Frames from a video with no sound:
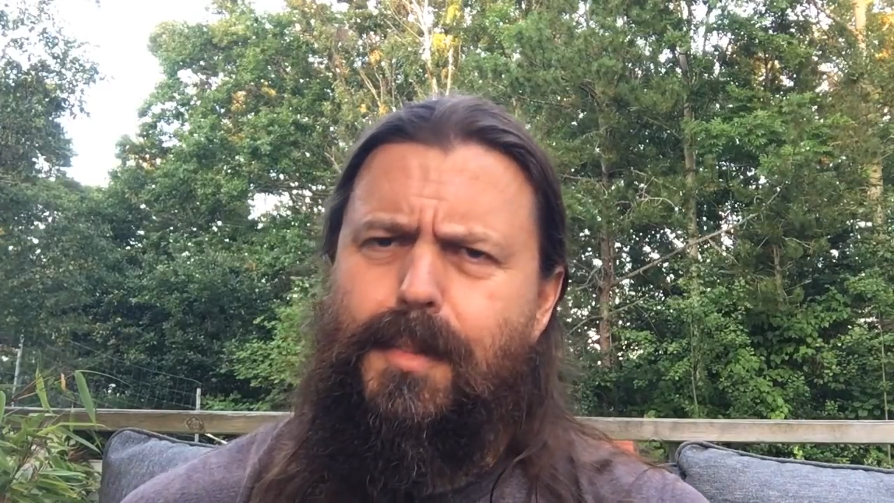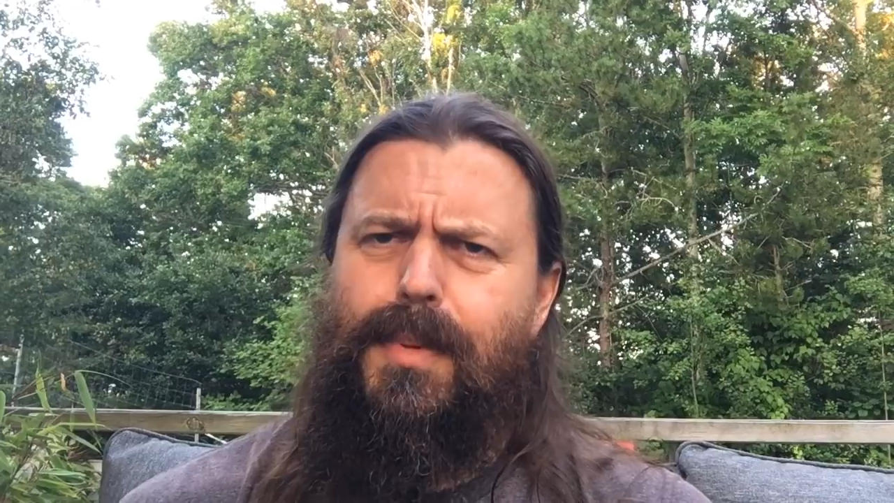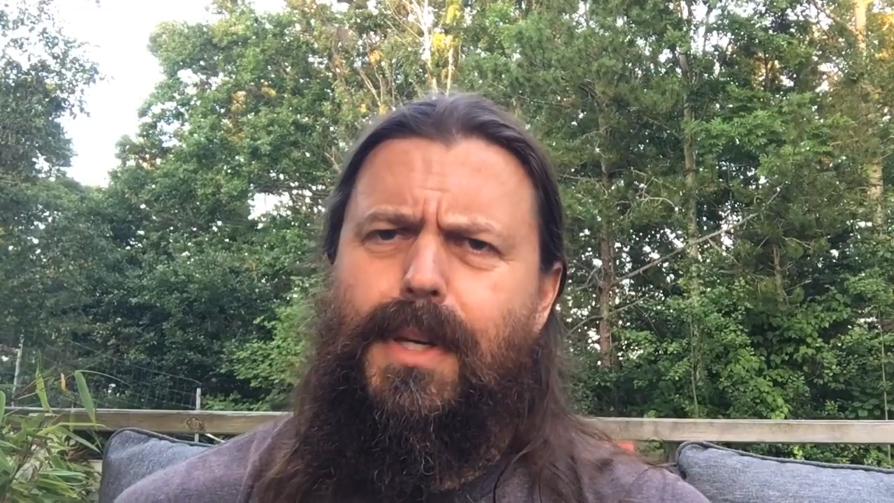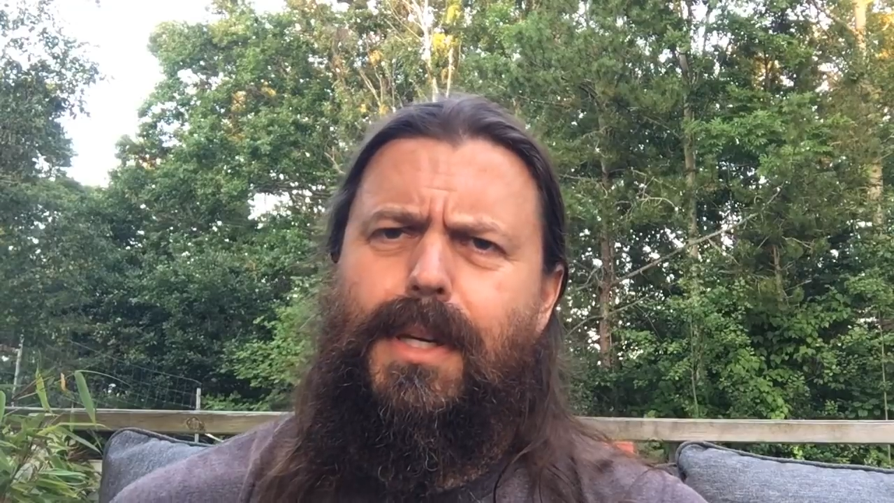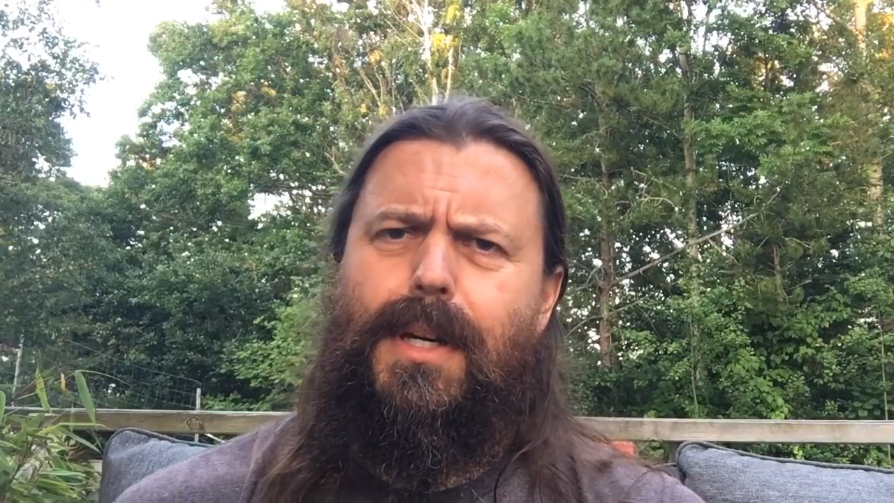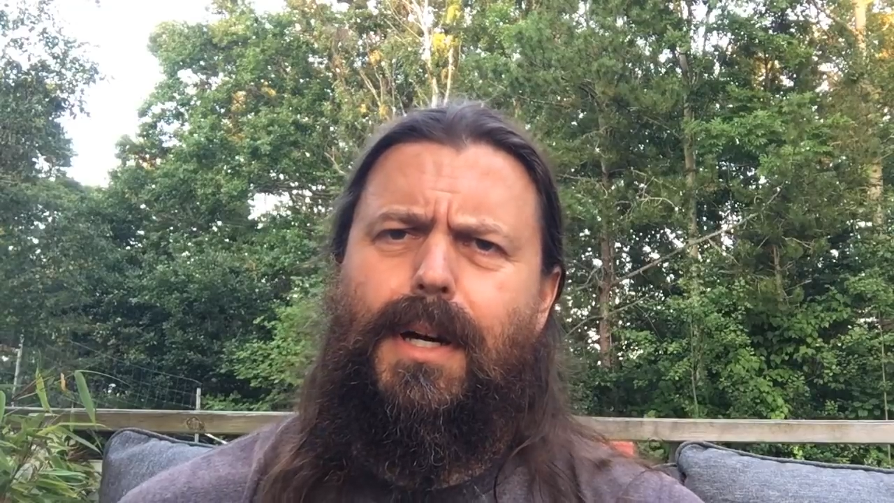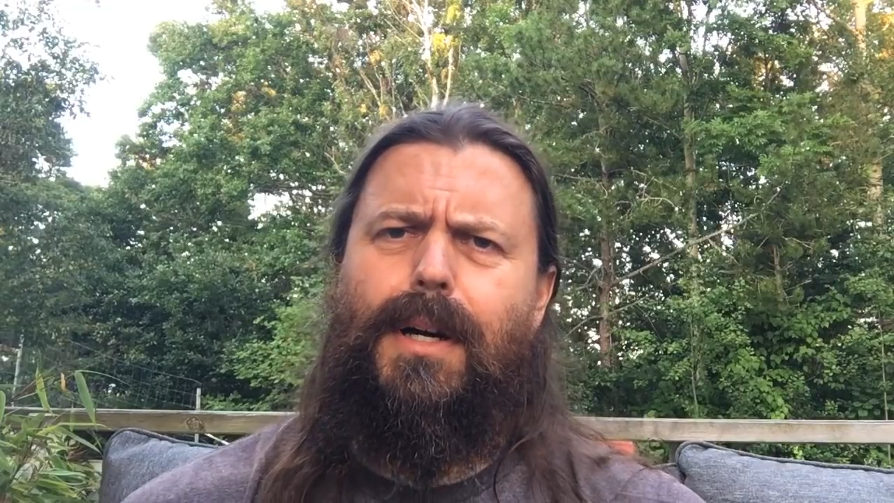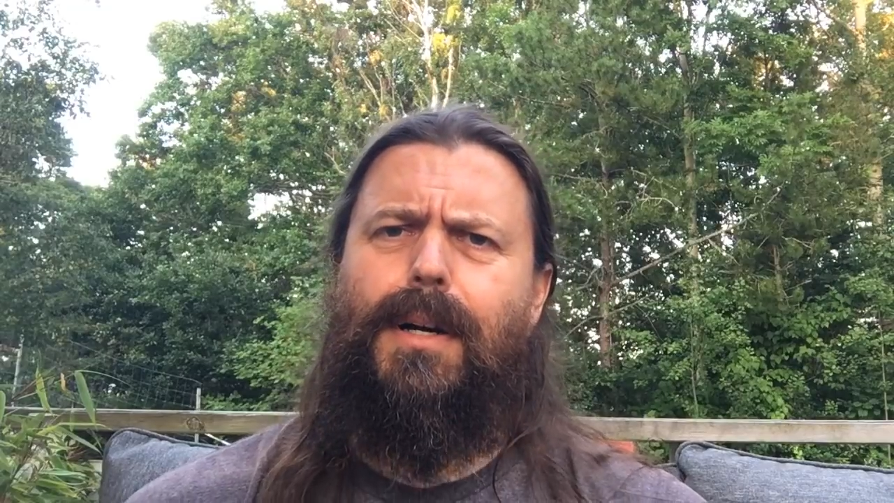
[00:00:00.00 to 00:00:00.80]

to be